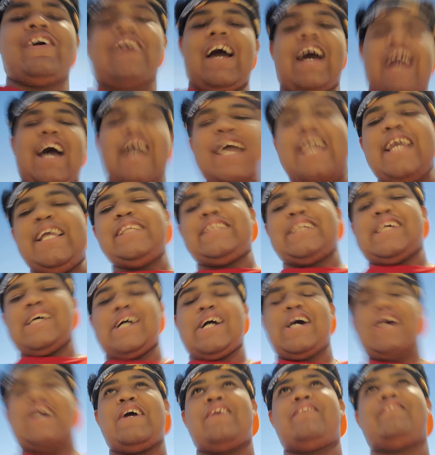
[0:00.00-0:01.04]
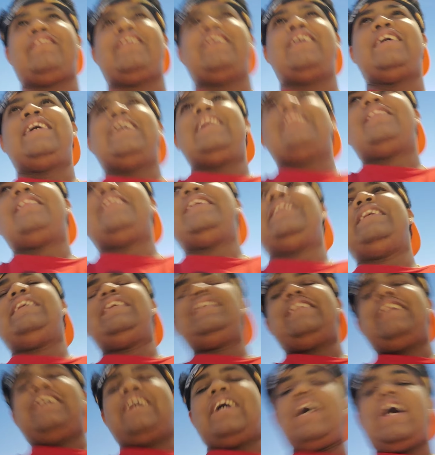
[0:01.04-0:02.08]
guys, this
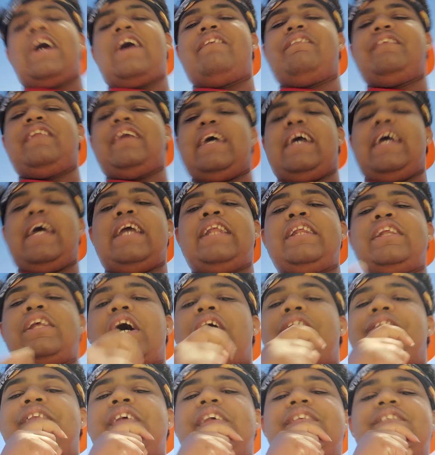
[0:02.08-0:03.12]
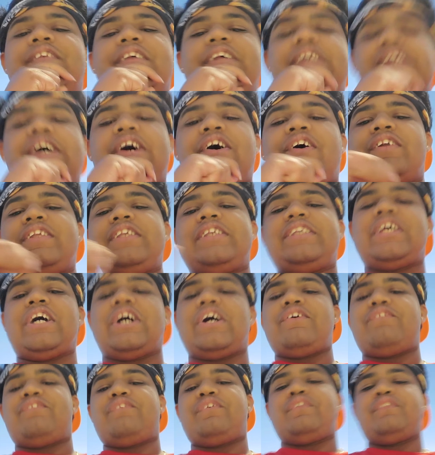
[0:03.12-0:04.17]
is the end of this video and
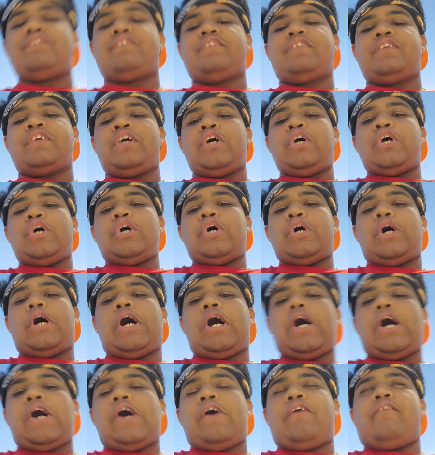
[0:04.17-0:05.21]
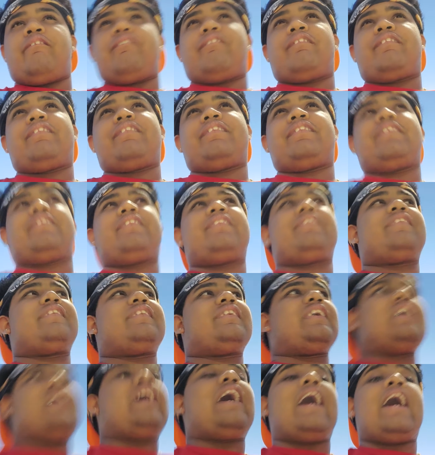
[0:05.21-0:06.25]
stuff.
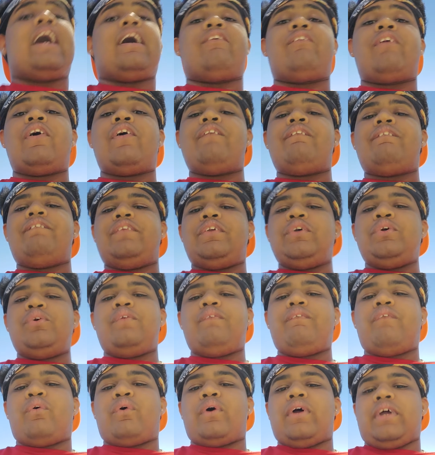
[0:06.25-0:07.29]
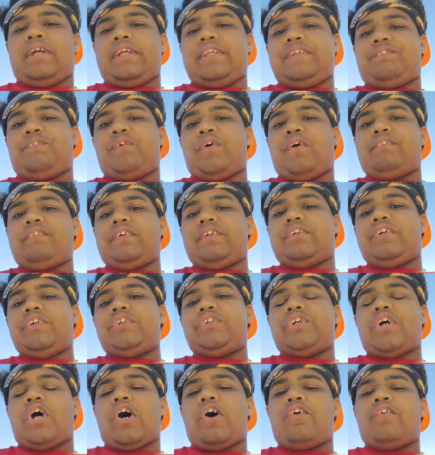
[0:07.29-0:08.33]
I will do more exploring with
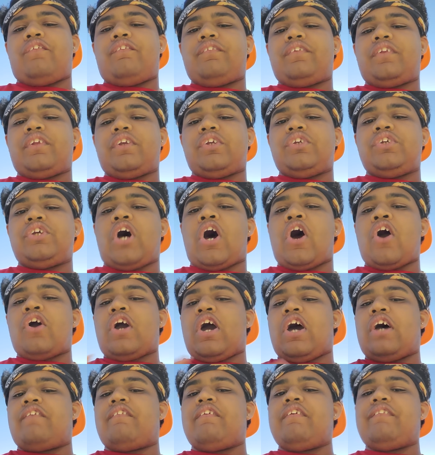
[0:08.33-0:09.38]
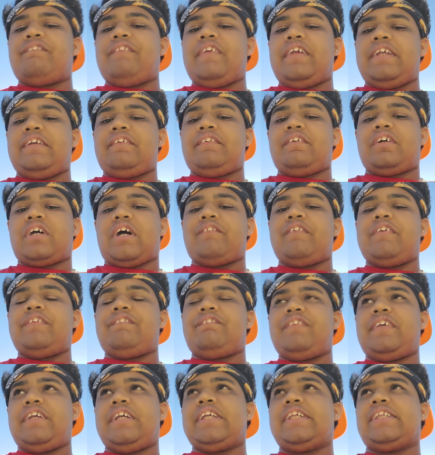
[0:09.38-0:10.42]
y'all. Y'all come with me
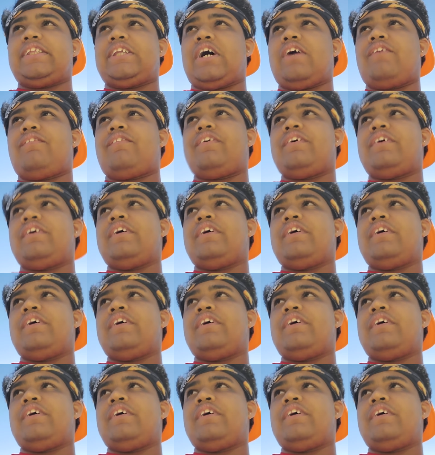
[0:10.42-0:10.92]
and stuff.